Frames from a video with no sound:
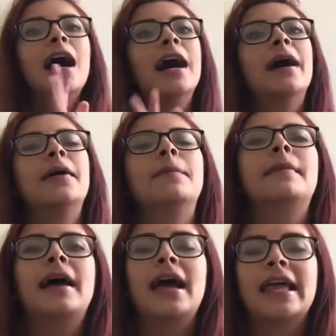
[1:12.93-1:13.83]

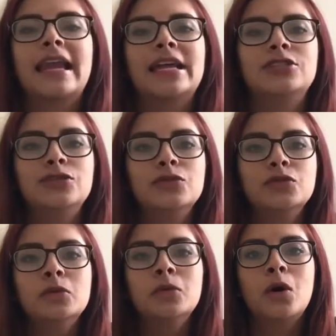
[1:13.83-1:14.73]
And I
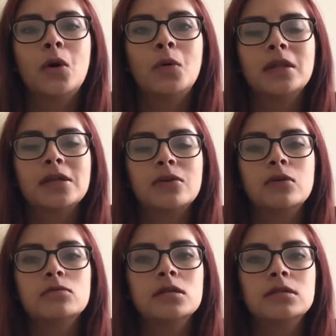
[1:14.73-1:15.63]
do go a
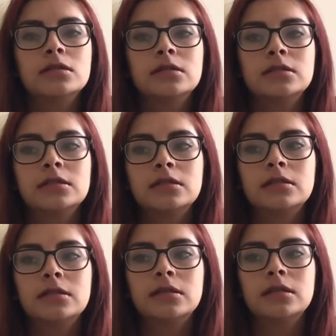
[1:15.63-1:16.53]
little,
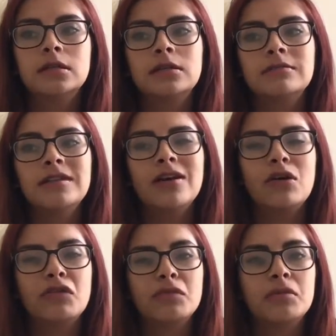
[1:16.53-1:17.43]
not
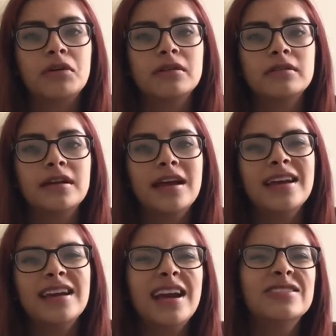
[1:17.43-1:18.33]
overboard.
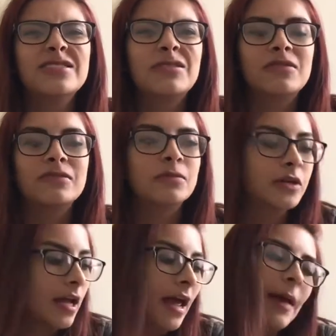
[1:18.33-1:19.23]
I don't go
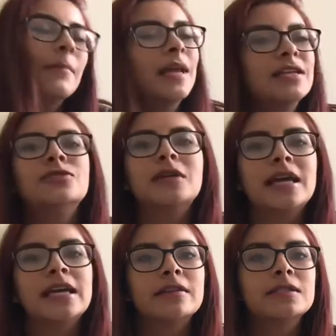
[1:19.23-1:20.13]
overboard, but I do
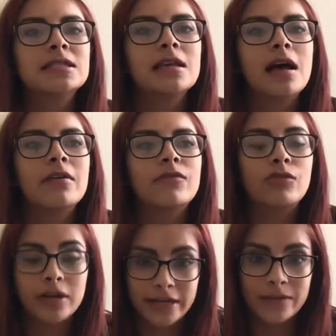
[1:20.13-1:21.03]
get gifts
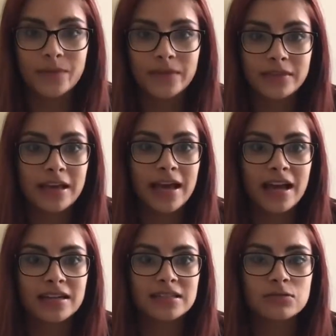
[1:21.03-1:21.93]
for him
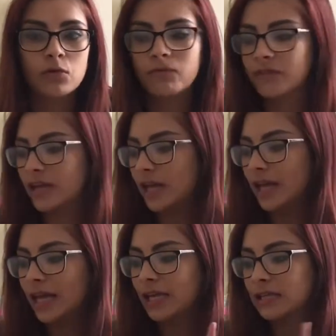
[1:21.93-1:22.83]
that won't fit
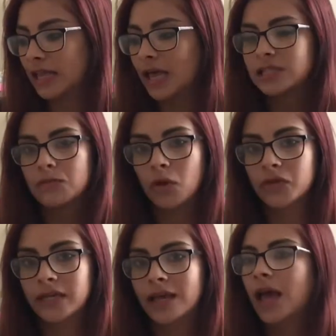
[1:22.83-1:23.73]
in that small
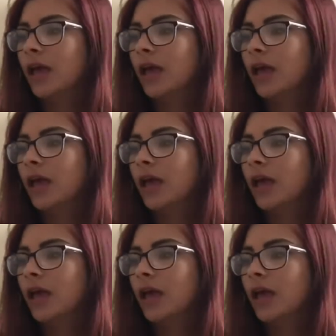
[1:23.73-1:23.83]
thing.